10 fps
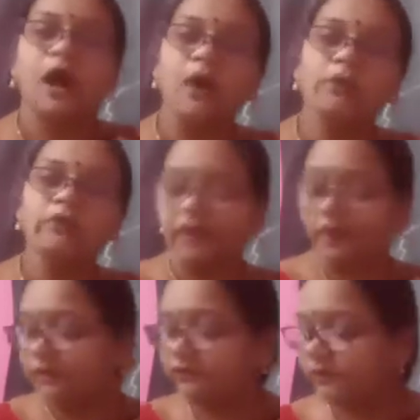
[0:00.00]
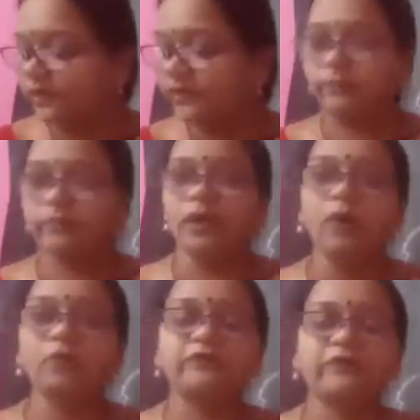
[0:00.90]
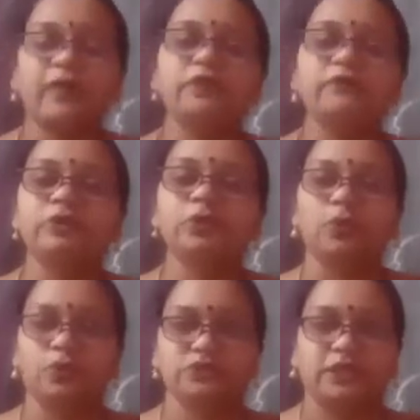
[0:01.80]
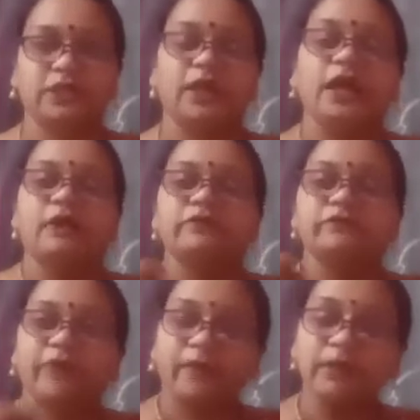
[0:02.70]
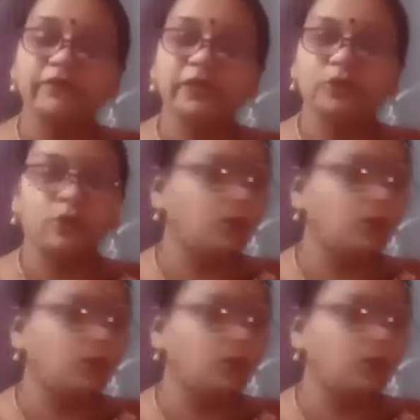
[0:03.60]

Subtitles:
How the family will grow children. The family will